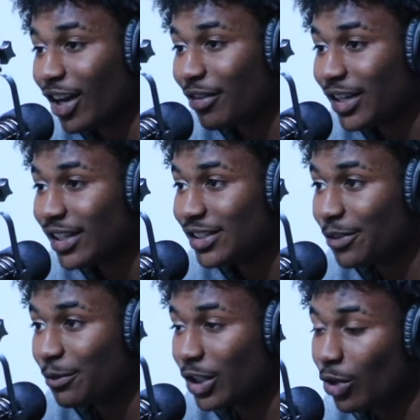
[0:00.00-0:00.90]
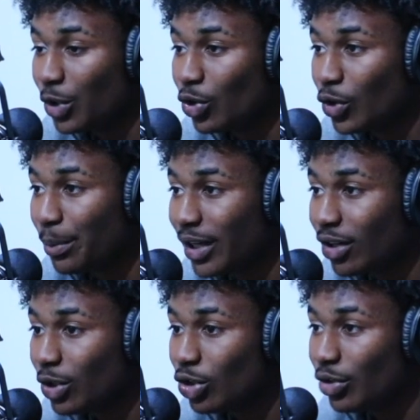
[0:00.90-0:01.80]
North Dallas different? Cause we do it
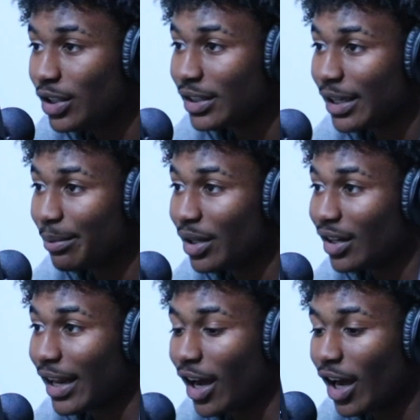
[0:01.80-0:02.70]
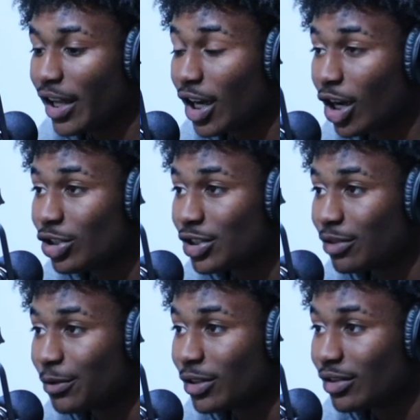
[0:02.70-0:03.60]
better. We do anything better. Like all y'all hoes
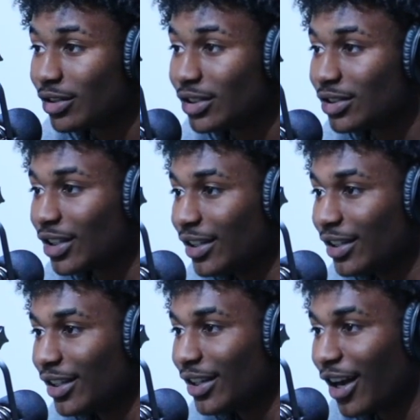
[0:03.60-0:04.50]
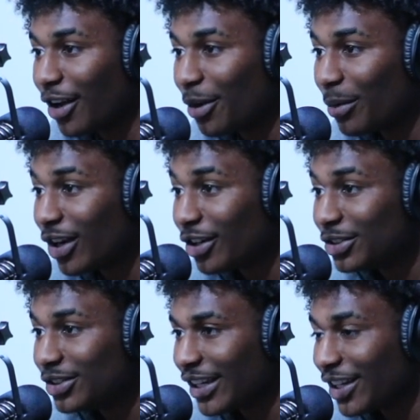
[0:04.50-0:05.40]
come following us. Like. All them
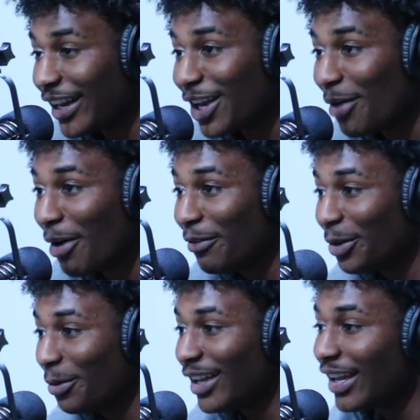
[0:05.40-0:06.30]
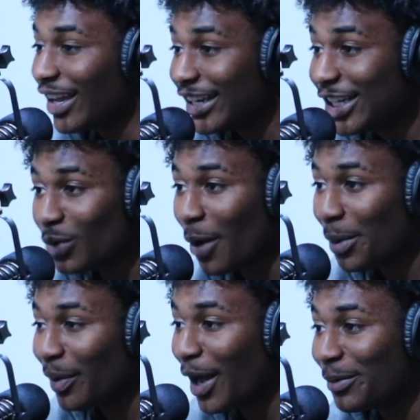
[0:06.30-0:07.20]
hoes, they come over here with it. This why
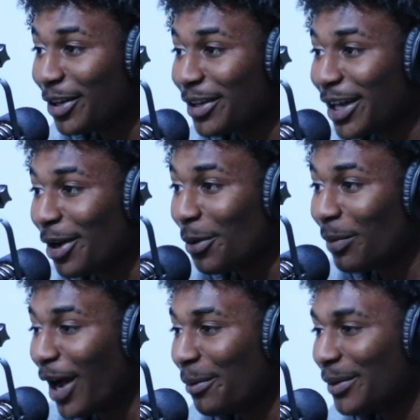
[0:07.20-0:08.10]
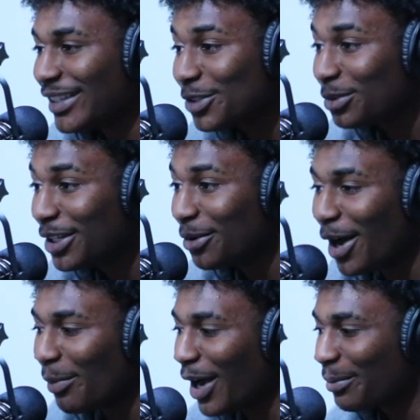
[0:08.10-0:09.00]
we popping, no cap. We popping. This really
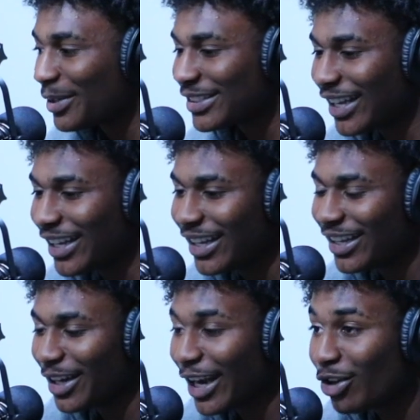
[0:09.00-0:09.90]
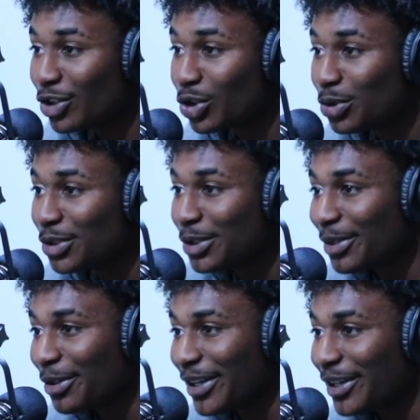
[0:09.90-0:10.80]
why I popping, cause like they gonna choose
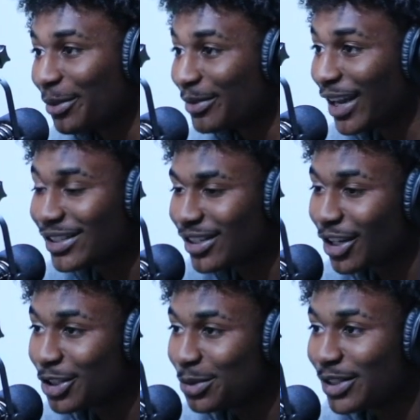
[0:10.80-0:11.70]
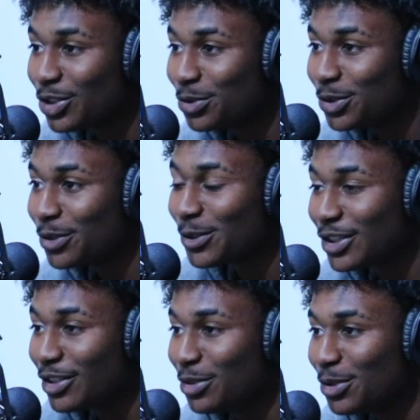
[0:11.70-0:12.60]
up, no cap. I tell her she better choose up before
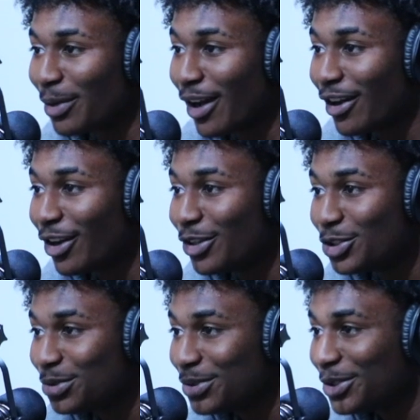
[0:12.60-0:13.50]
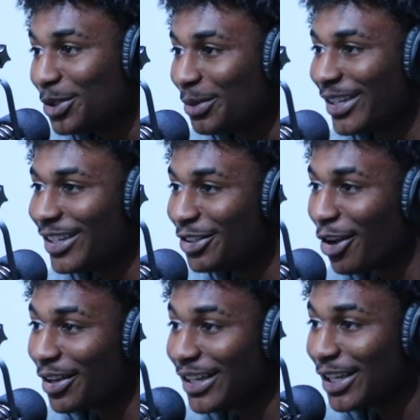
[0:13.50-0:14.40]
she lose up. All the hoes choose up. You
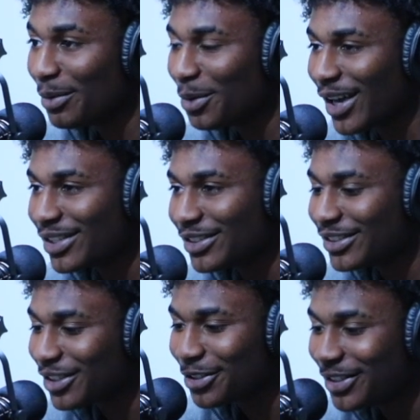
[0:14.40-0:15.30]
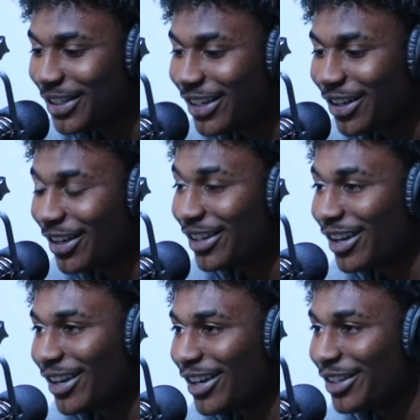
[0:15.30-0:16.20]
know, the nigga be watching us, I don't get all and
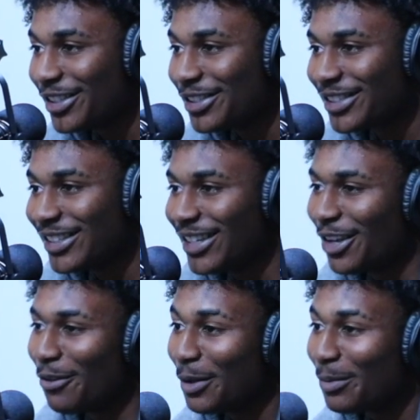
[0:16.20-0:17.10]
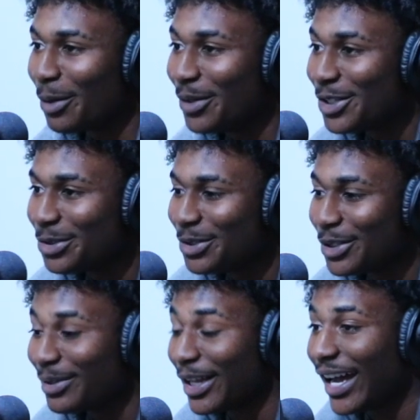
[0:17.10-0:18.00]
all that, you know what I'm saying? Female be
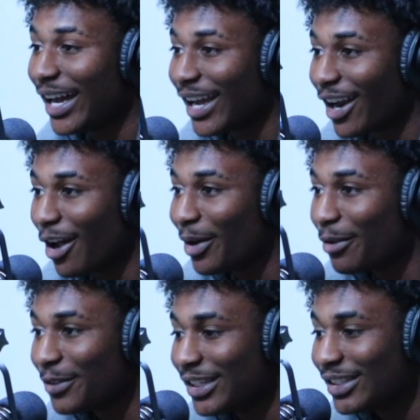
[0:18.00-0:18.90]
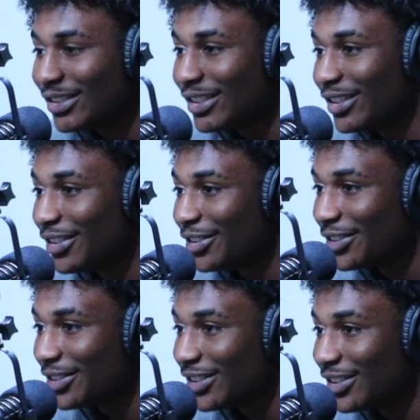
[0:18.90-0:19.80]
choosing up. That's how I got all my fans. Yeah,
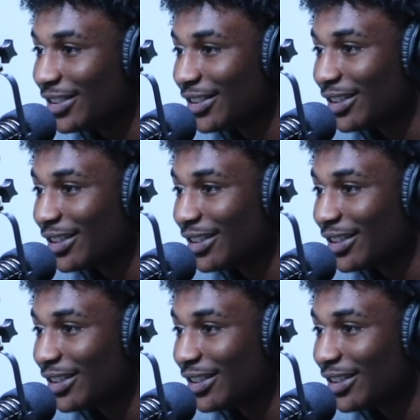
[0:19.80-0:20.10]
you got a you got